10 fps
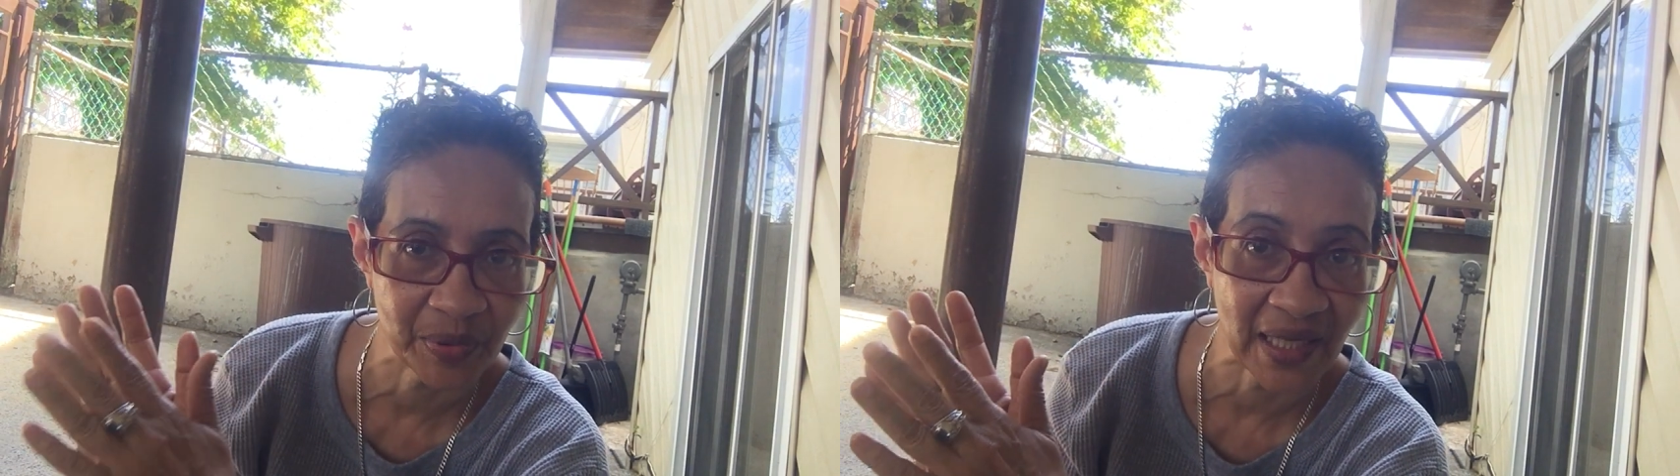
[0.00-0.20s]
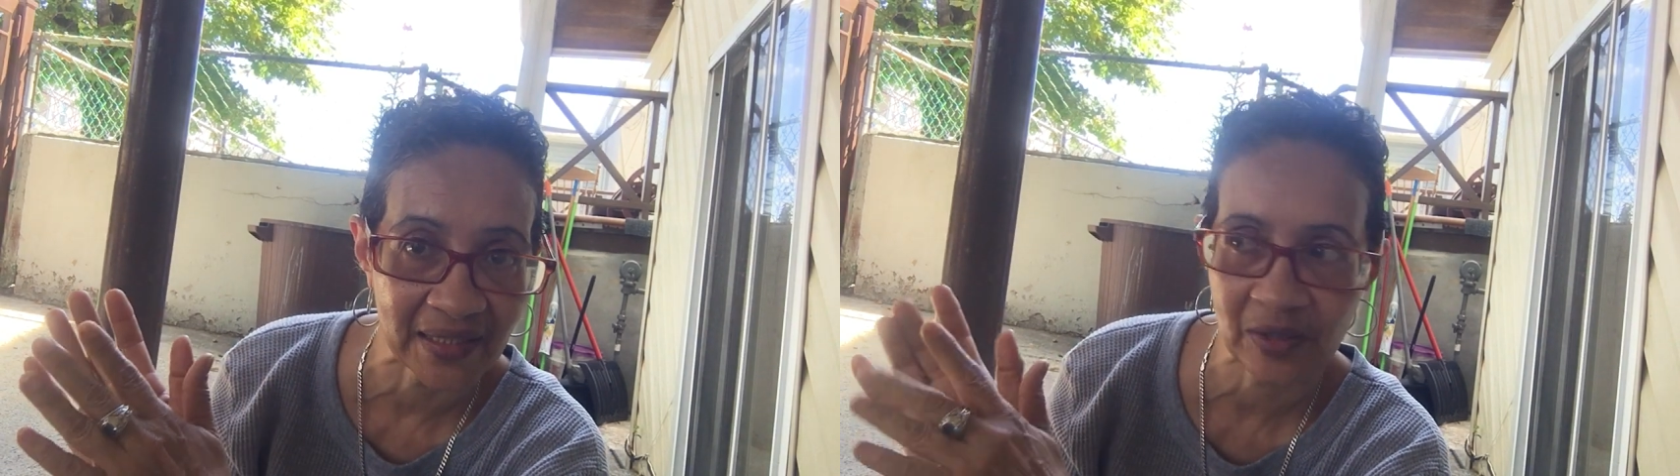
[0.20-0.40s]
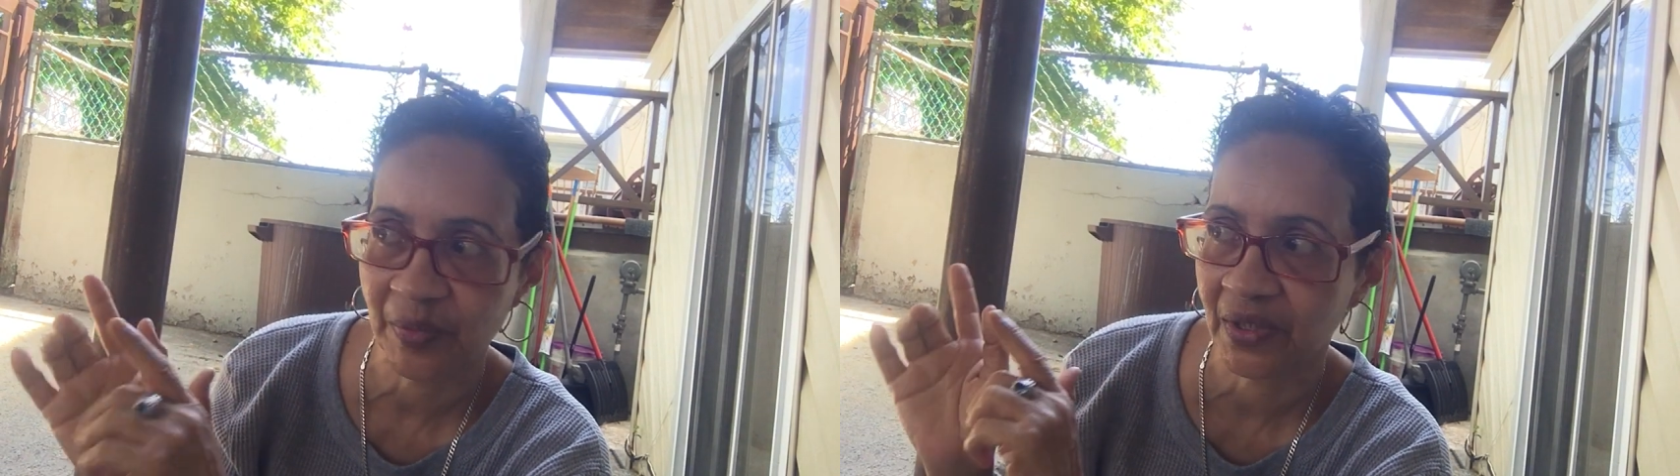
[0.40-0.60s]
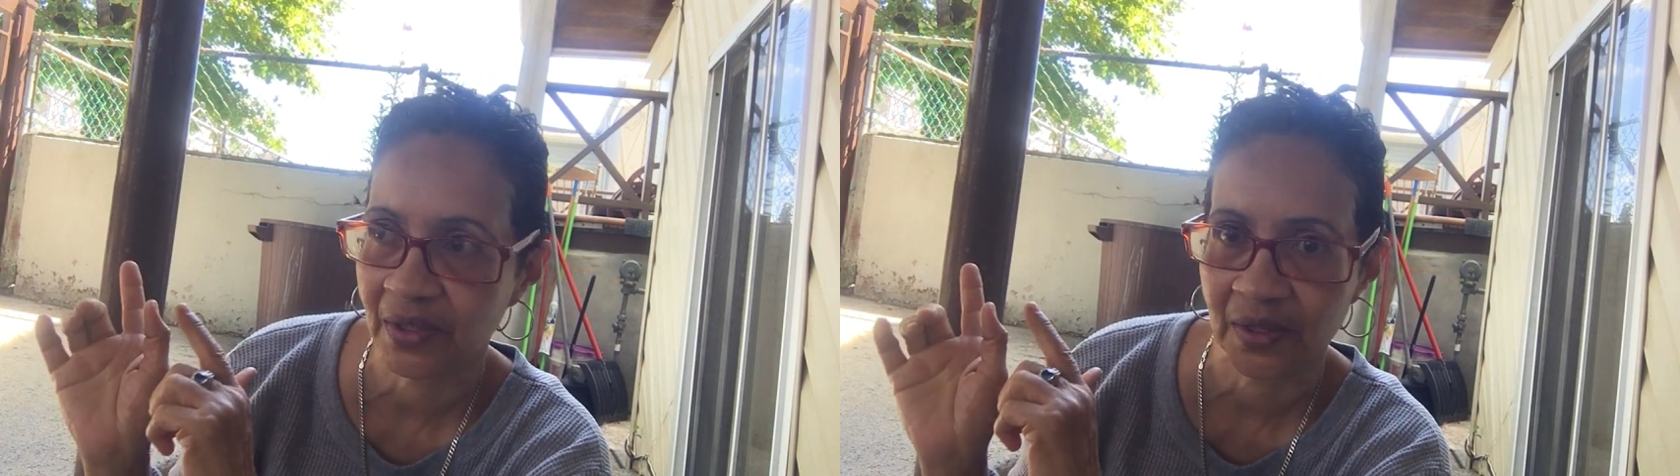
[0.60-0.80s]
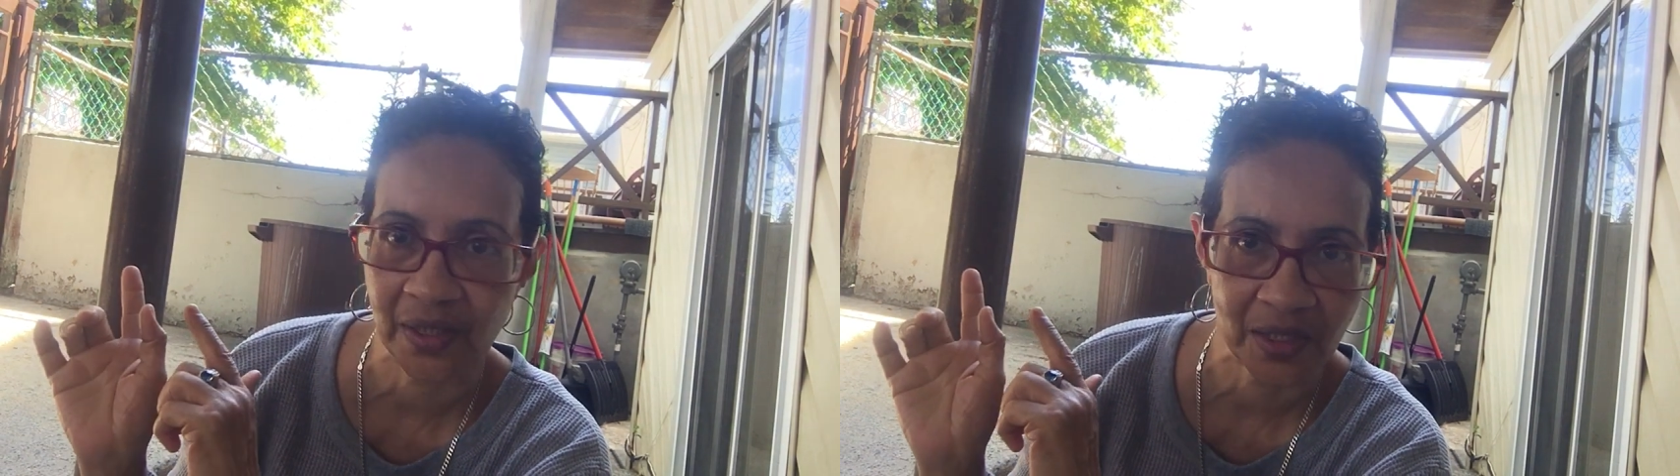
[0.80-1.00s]
blocked
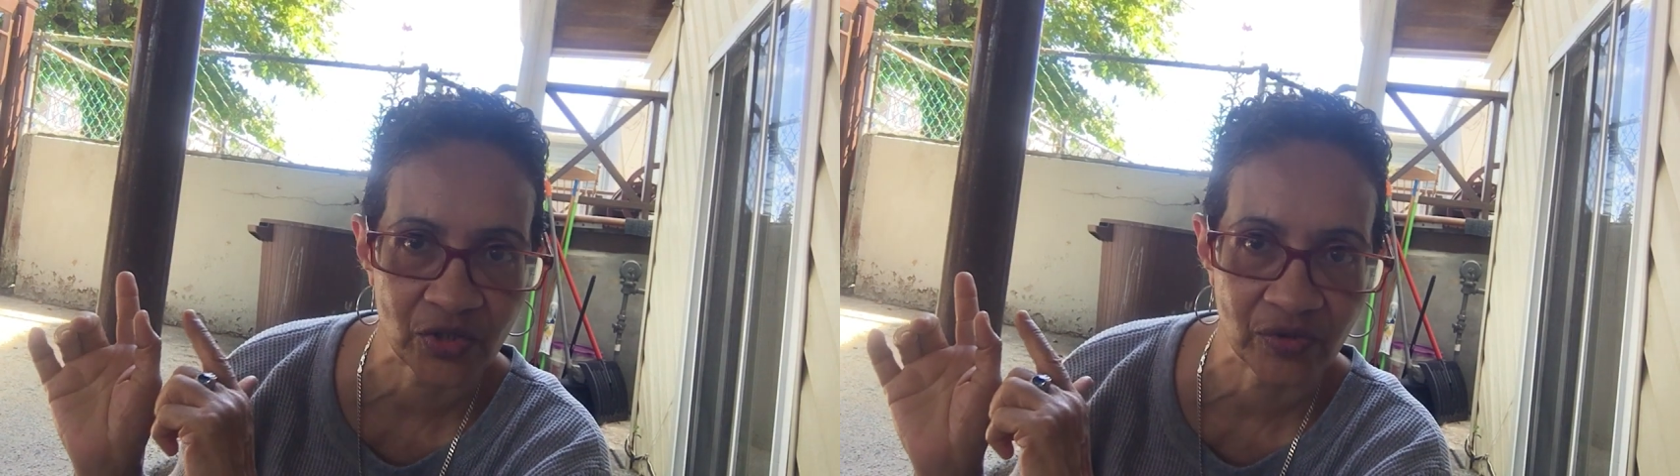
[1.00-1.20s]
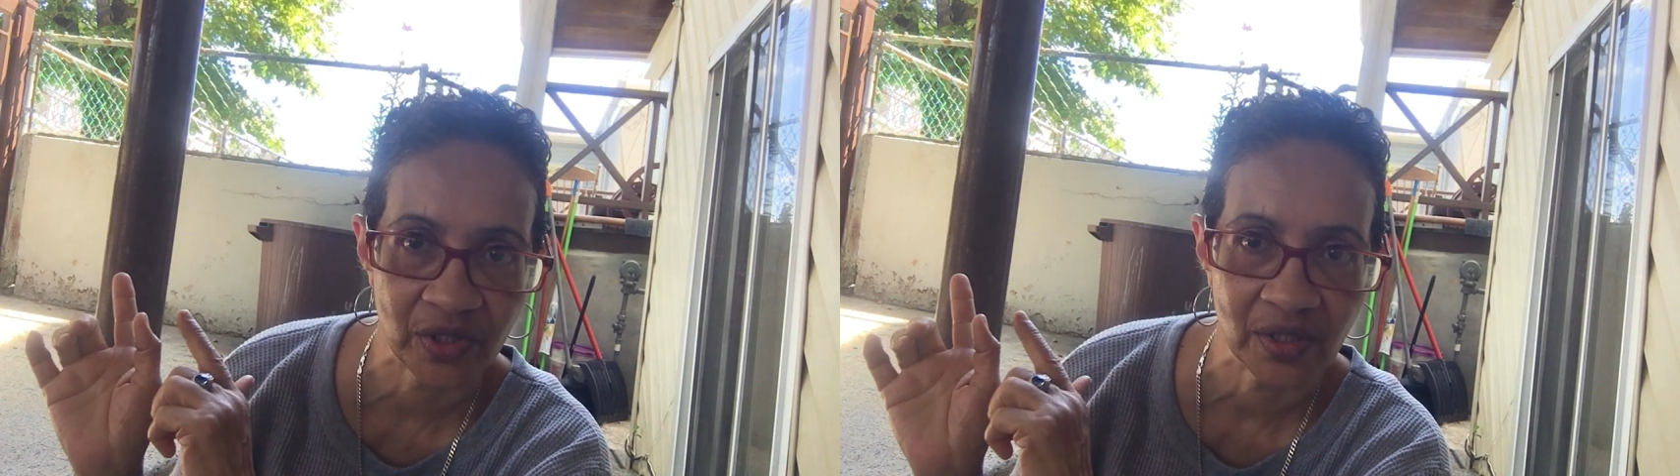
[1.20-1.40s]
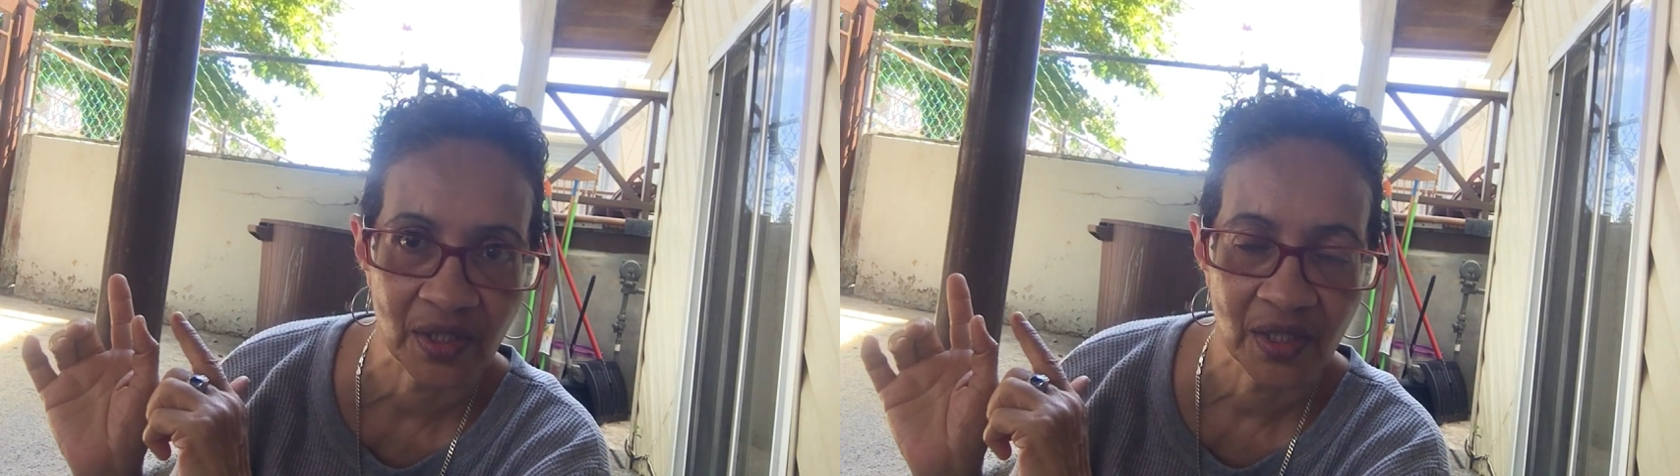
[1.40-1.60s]
because of that tree.